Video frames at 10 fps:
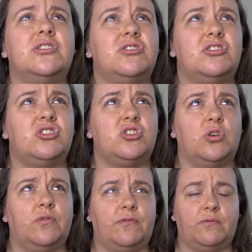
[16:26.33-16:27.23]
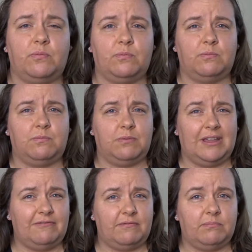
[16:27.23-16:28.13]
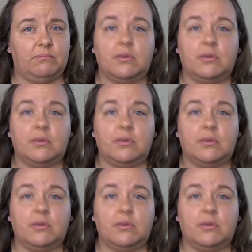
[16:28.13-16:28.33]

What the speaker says: stuff with,